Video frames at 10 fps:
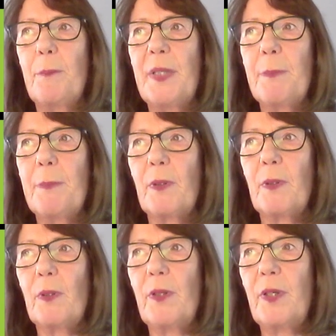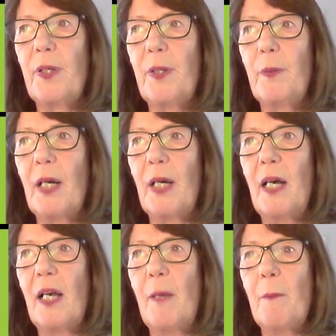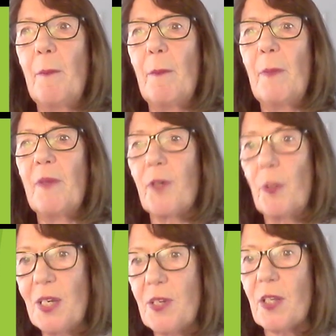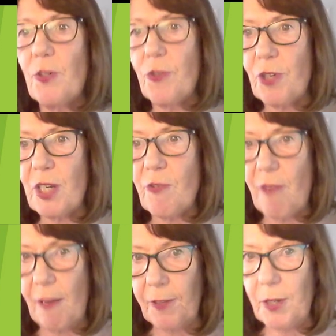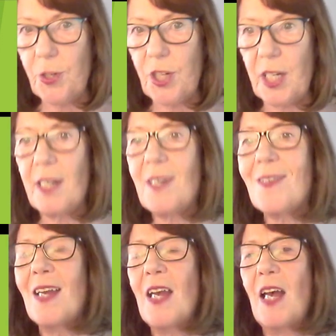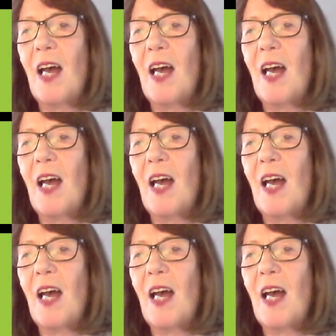people who have come into the country as refugees,